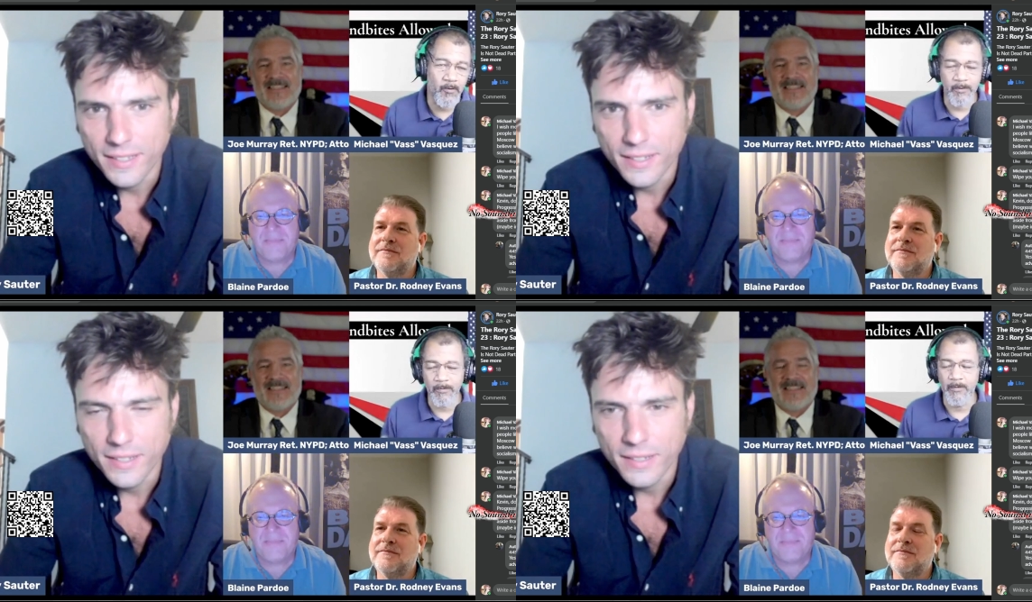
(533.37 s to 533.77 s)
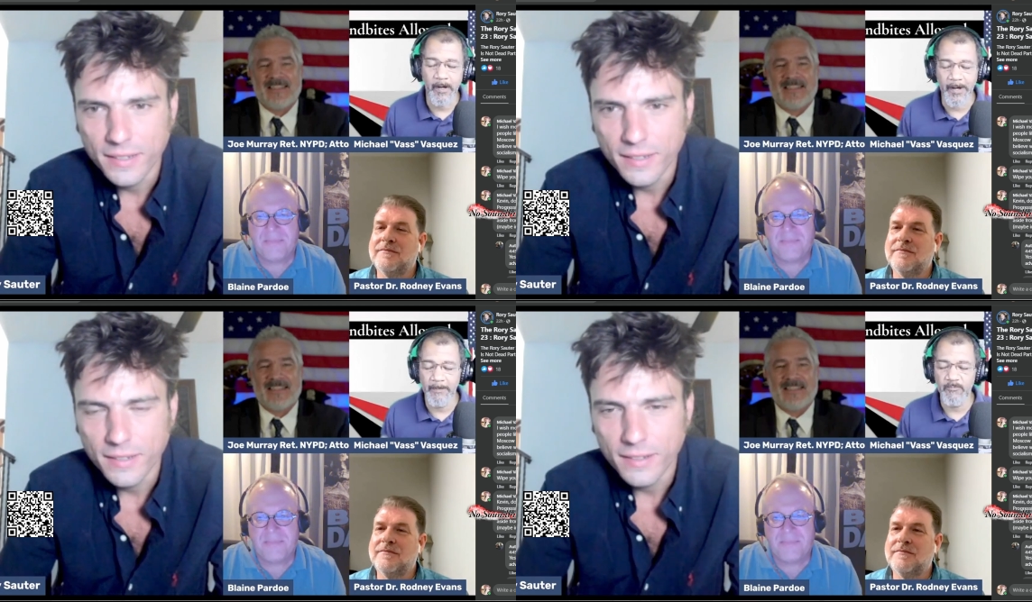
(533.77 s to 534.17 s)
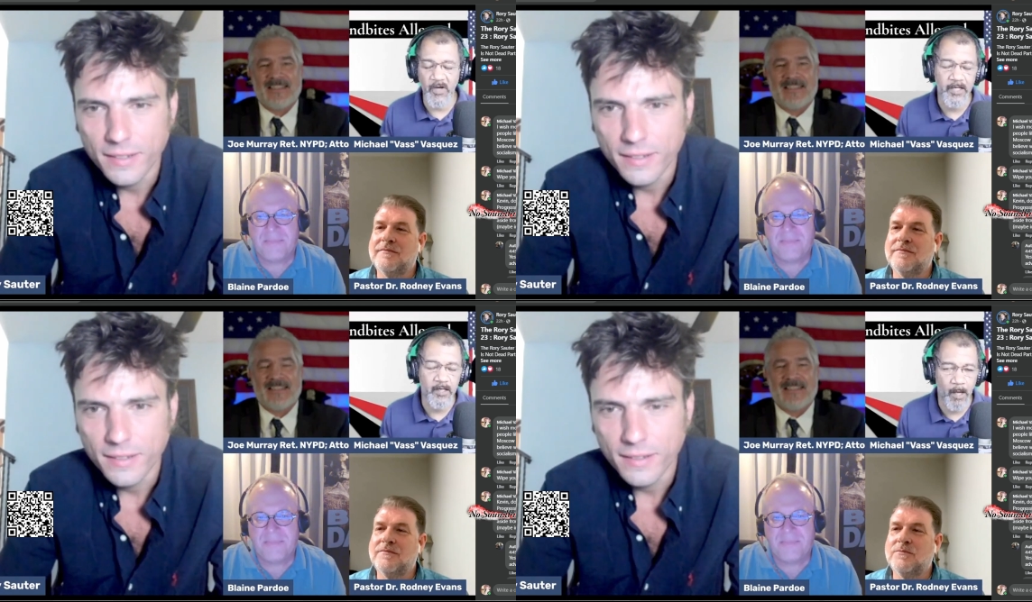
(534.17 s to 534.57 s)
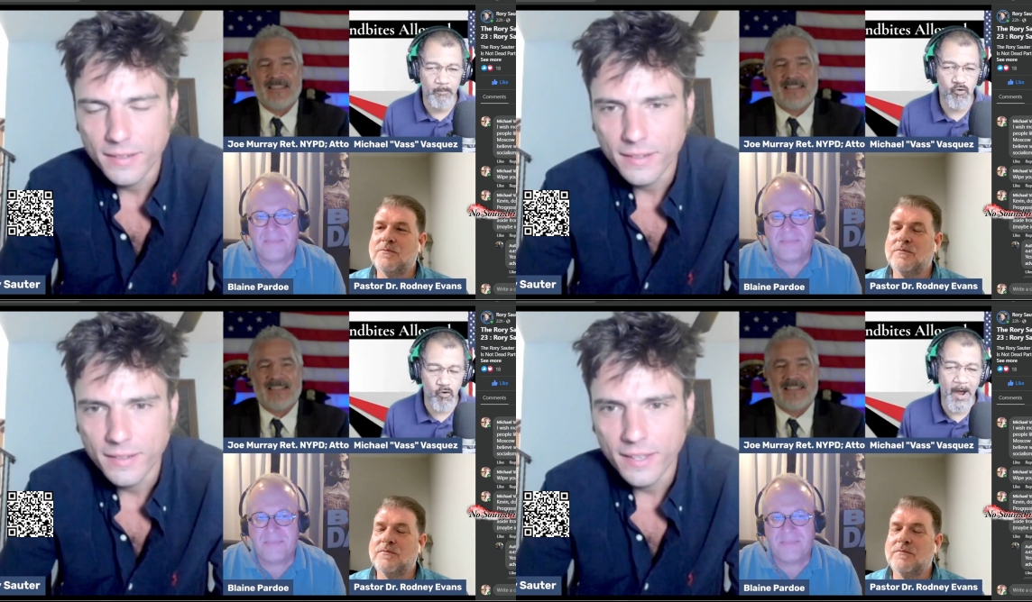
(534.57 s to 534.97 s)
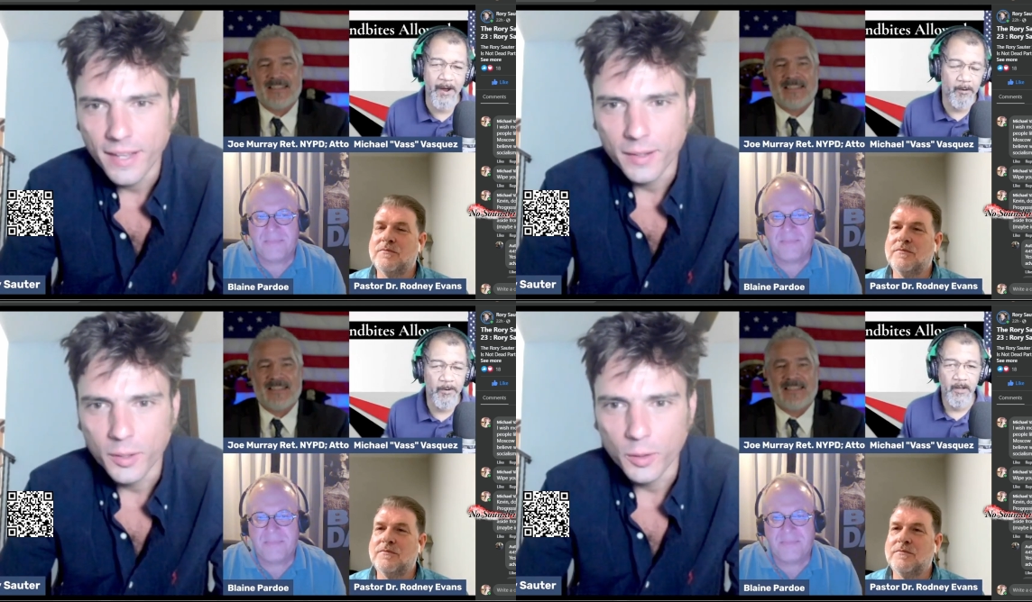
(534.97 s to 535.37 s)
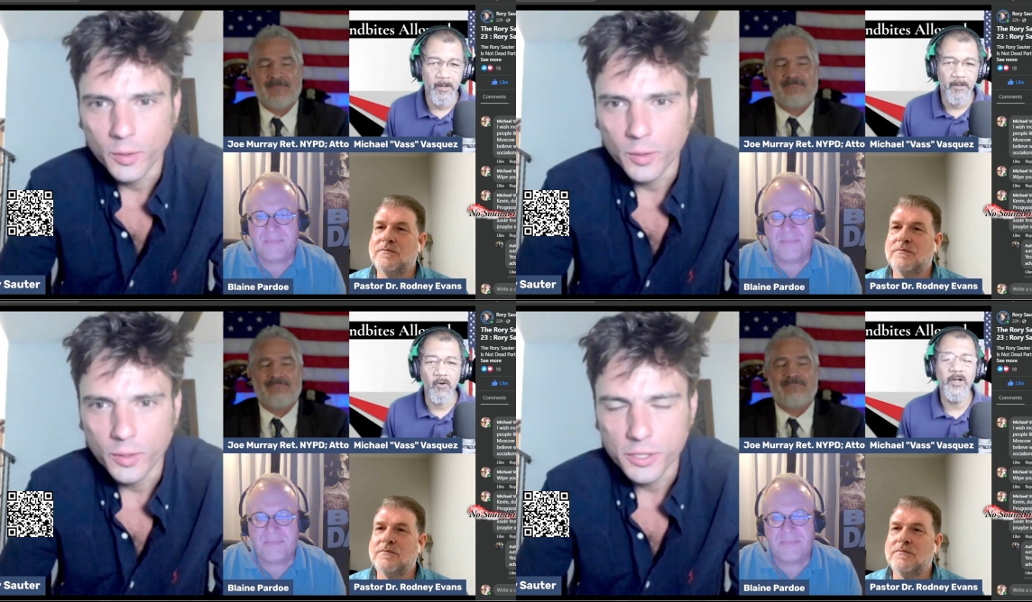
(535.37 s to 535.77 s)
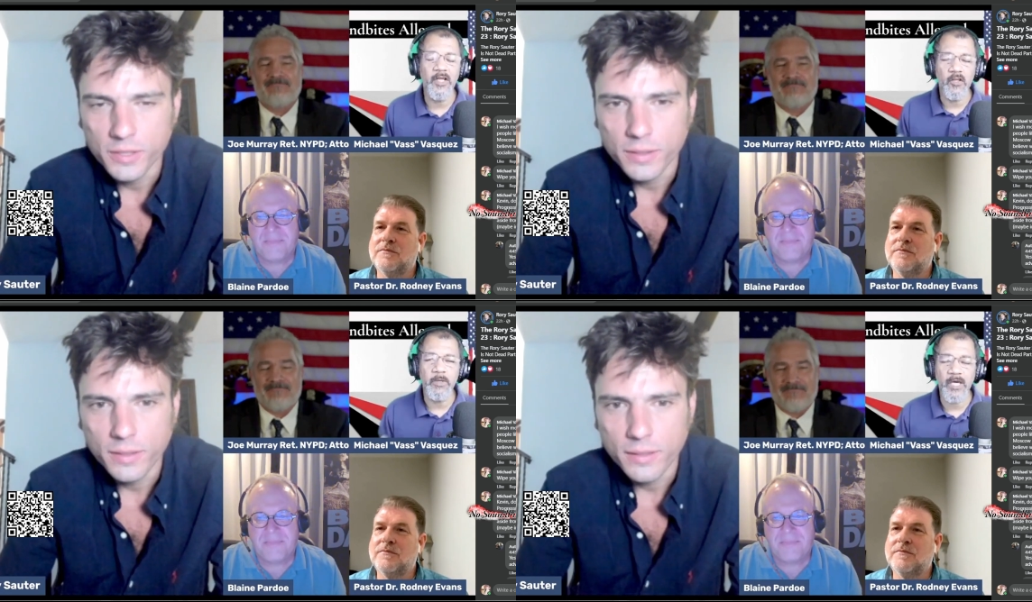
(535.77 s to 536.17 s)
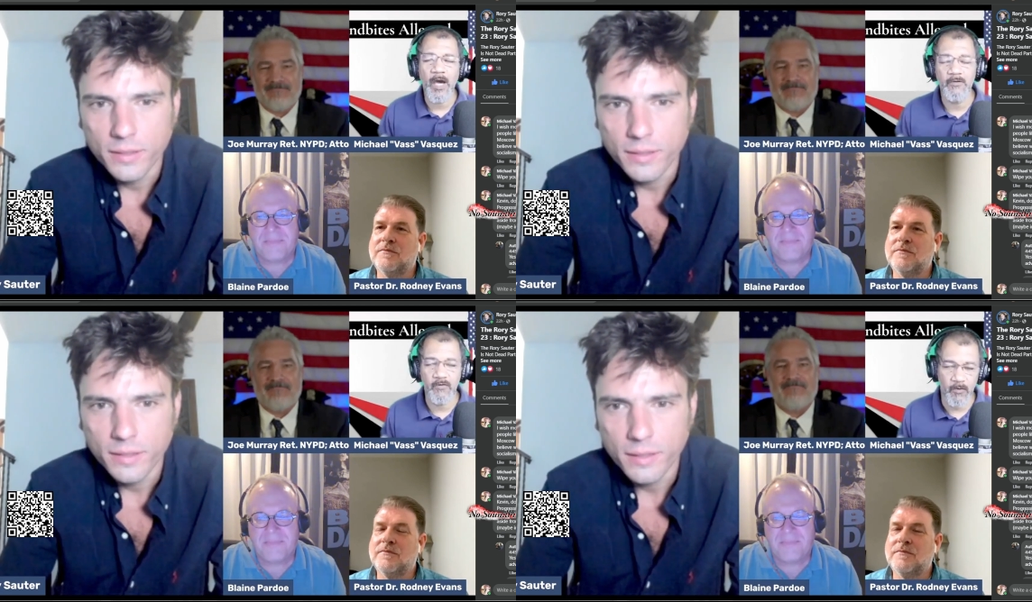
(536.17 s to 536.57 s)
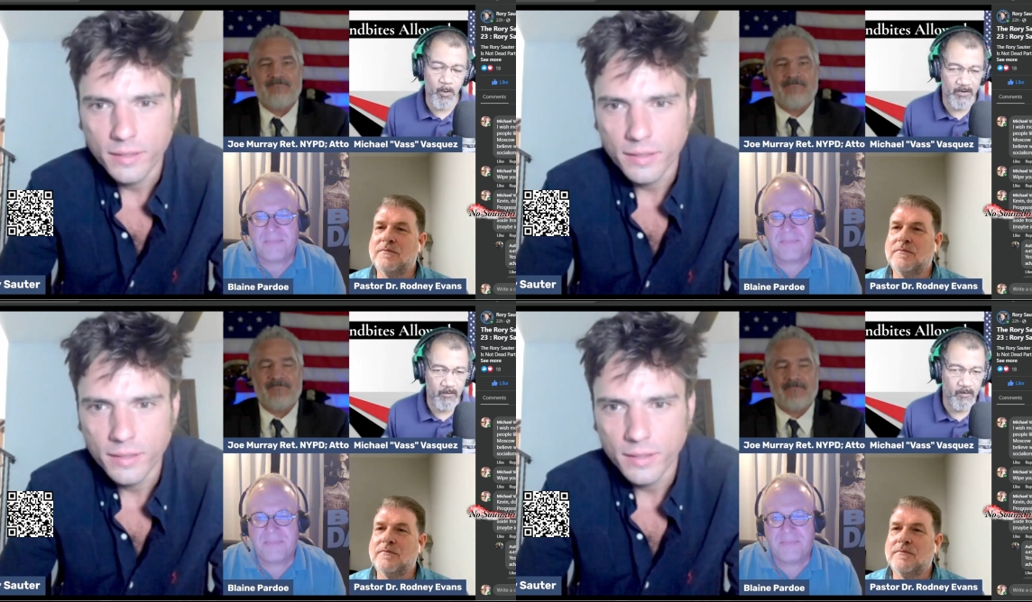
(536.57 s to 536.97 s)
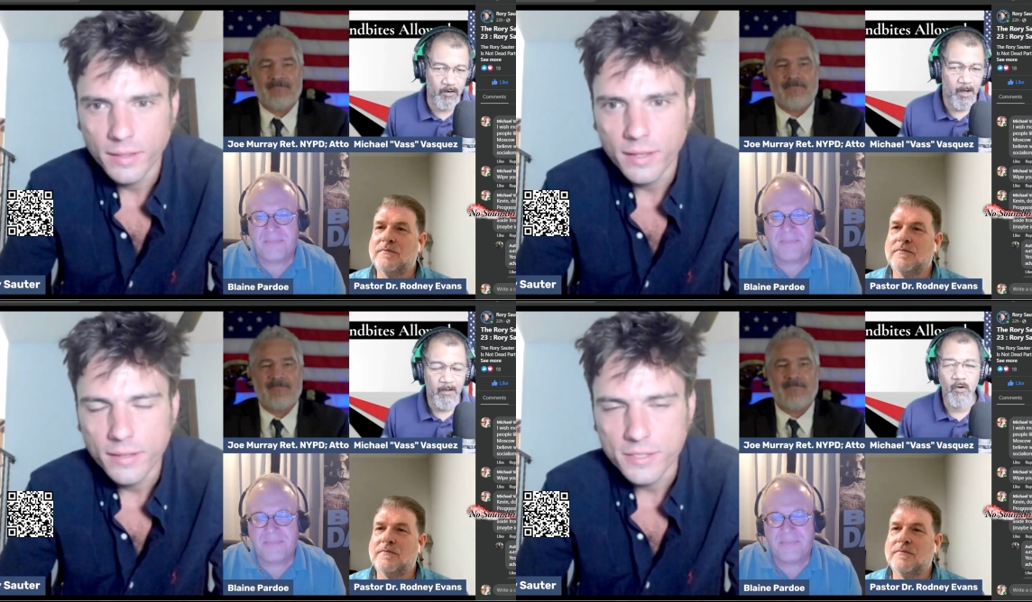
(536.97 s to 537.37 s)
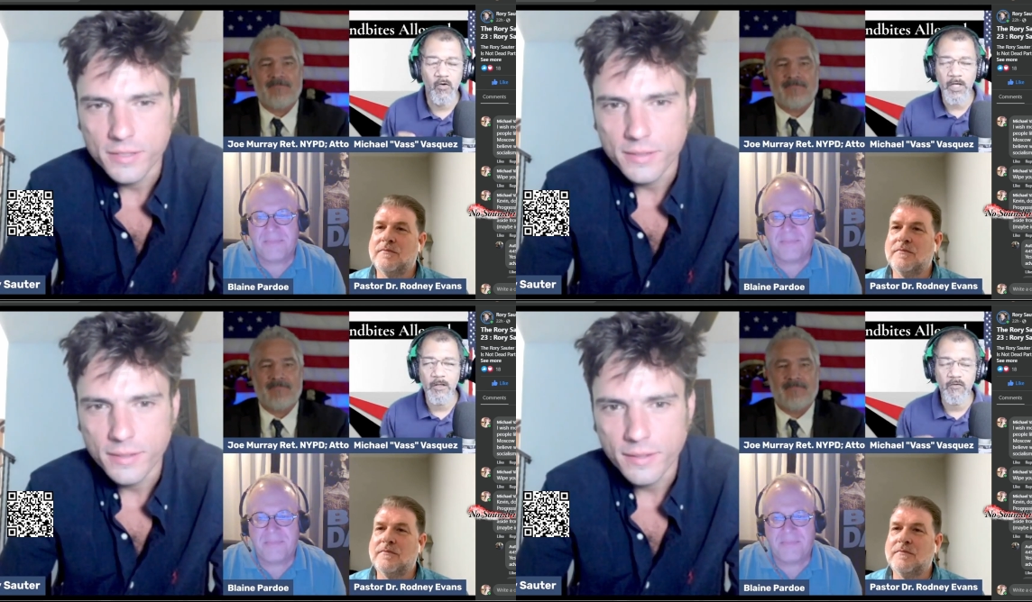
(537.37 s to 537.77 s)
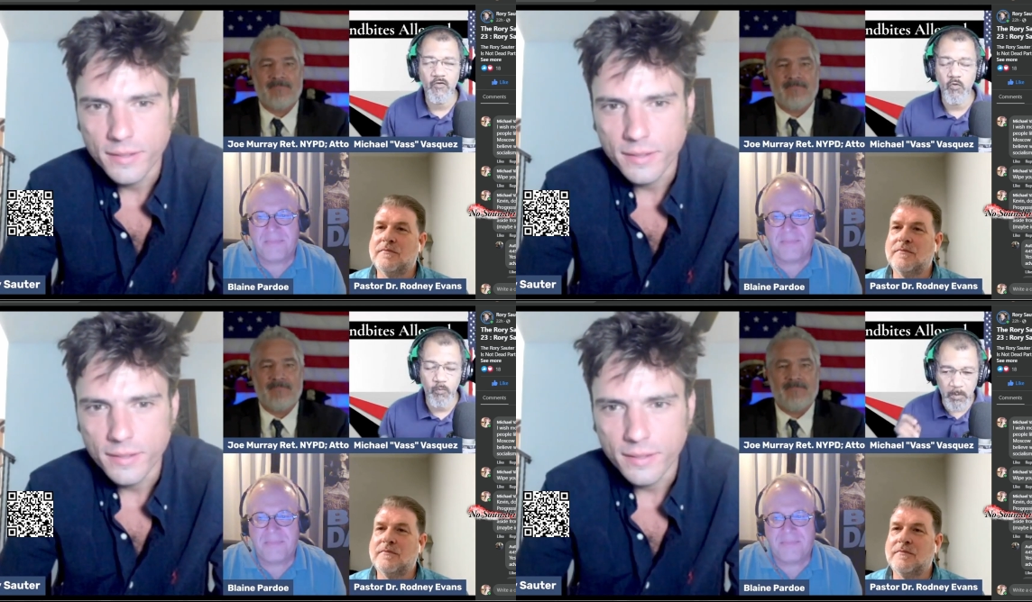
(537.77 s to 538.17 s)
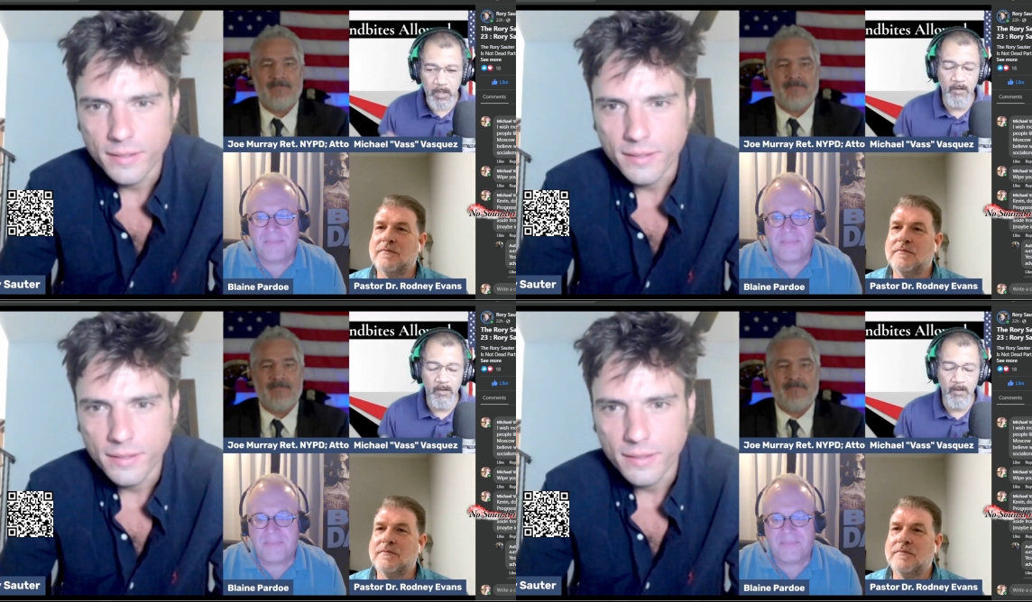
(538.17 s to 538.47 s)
Speaker 1: and uh, Johnny Depp trial. There need to be consequences. There needs to be